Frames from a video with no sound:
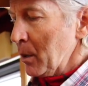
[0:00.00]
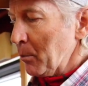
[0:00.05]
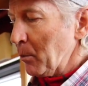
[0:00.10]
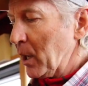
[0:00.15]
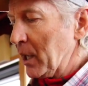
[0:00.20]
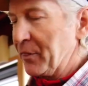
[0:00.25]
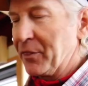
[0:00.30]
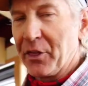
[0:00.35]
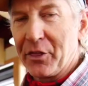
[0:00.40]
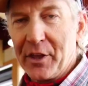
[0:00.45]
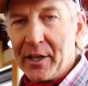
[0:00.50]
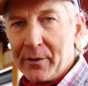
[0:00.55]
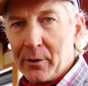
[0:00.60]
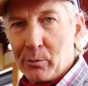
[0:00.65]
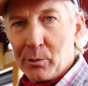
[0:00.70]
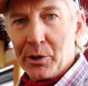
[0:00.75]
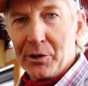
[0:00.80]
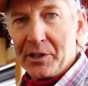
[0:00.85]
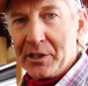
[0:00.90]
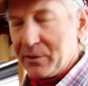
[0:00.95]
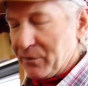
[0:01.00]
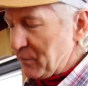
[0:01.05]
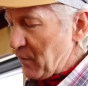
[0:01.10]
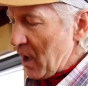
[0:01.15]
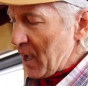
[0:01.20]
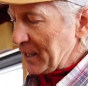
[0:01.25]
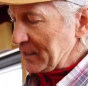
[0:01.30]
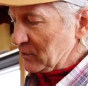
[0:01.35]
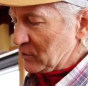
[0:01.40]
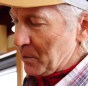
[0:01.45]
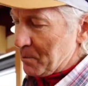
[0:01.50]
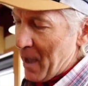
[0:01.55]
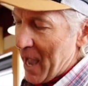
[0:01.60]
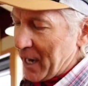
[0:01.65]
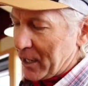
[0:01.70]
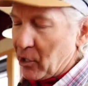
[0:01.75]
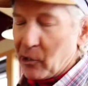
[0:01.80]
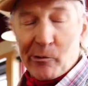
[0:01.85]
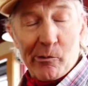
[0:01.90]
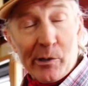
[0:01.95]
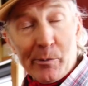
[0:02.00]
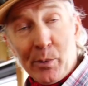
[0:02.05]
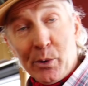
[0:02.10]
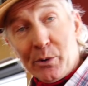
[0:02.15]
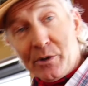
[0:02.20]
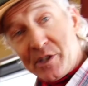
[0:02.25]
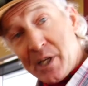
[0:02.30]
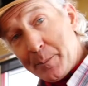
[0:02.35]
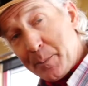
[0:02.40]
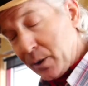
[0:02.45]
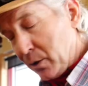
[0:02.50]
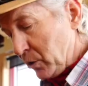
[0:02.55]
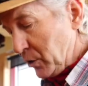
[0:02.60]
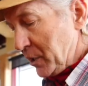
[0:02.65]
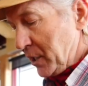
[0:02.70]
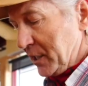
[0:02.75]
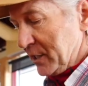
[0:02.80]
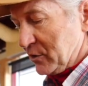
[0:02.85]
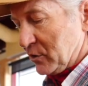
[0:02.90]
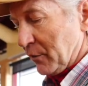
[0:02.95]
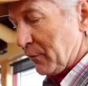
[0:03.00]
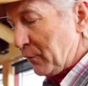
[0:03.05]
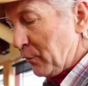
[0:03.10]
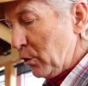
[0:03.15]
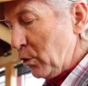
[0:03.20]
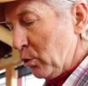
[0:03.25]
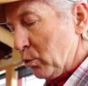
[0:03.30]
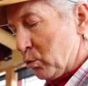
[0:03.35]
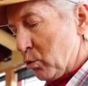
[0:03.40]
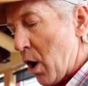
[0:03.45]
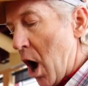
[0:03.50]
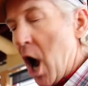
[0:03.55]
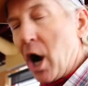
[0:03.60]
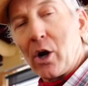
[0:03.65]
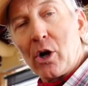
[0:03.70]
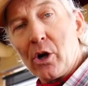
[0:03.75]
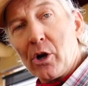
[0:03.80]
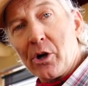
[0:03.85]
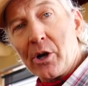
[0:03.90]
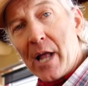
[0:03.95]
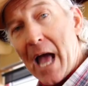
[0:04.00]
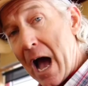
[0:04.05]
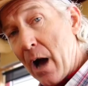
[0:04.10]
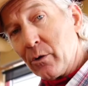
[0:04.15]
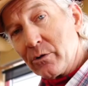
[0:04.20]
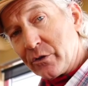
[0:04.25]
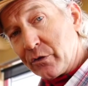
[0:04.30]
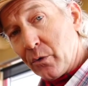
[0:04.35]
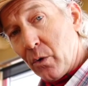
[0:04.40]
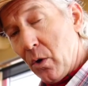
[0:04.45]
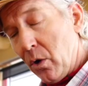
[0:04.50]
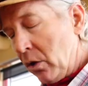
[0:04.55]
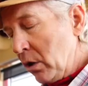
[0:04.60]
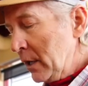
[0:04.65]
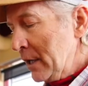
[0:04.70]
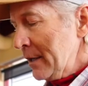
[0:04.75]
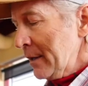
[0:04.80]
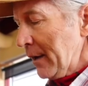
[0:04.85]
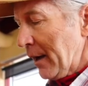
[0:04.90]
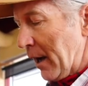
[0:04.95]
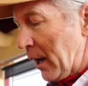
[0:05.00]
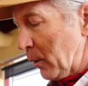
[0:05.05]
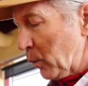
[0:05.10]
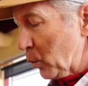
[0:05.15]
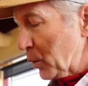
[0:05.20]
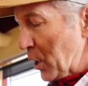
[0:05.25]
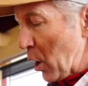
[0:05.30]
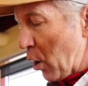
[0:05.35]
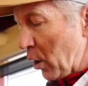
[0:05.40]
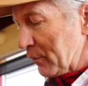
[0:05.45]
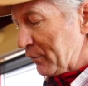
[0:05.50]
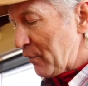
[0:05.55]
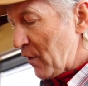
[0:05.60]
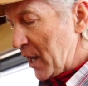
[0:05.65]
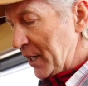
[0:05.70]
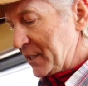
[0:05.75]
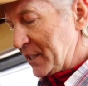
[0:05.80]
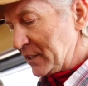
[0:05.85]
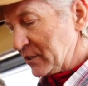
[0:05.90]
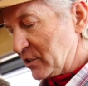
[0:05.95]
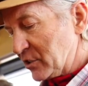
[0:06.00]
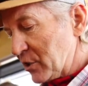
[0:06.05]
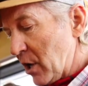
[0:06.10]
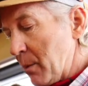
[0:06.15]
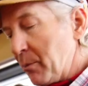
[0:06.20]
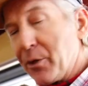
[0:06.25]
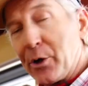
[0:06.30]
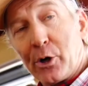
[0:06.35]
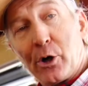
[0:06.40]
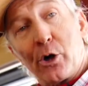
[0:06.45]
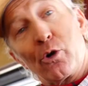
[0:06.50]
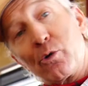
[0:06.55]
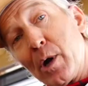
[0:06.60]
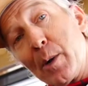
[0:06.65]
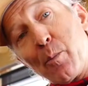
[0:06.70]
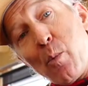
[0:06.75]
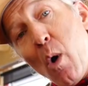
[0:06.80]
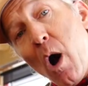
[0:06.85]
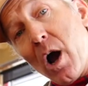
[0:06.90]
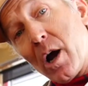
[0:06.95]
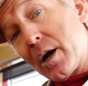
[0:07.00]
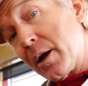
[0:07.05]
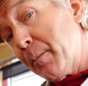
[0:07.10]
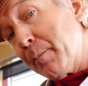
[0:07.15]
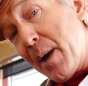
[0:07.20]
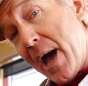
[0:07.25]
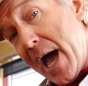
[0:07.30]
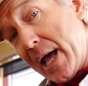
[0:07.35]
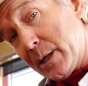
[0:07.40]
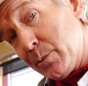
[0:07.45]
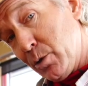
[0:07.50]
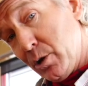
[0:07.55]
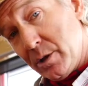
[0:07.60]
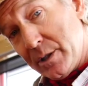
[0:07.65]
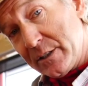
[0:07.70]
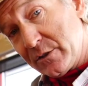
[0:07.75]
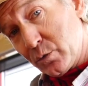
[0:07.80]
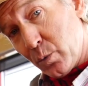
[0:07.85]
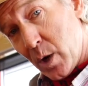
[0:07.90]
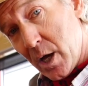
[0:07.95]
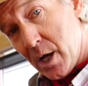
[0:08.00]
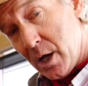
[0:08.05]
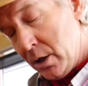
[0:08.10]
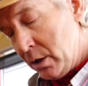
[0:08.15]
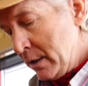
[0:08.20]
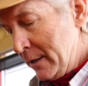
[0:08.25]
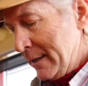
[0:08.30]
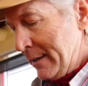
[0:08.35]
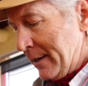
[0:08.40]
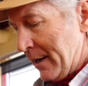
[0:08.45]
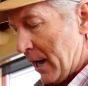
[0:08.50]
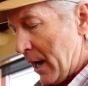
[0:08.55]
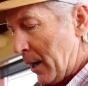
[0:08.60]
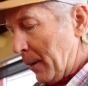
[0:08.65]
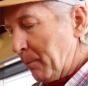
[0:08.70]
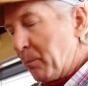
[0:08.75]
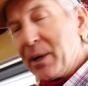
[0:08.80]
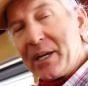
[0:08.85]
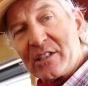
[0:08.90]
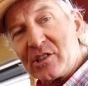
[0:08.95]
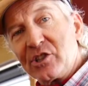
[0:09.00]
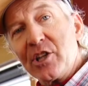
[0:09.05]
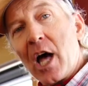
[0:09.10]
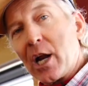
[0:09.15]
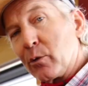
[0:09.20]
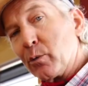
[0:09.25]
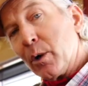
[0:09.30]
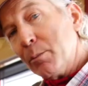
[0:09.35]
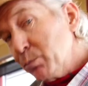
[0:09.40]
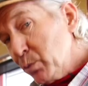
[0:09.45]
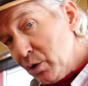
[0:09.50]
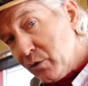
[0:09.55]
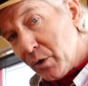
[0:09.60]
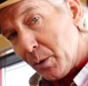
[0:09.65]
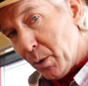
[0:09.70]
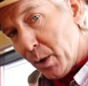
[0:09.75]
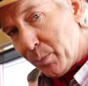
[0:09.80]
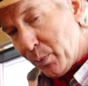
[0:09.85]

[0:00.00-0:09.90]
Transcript: but the thing that really defines the backcountry boot typically is a full rockered outsole. We are finding some that are grip walk compatible as well, but it's not a removable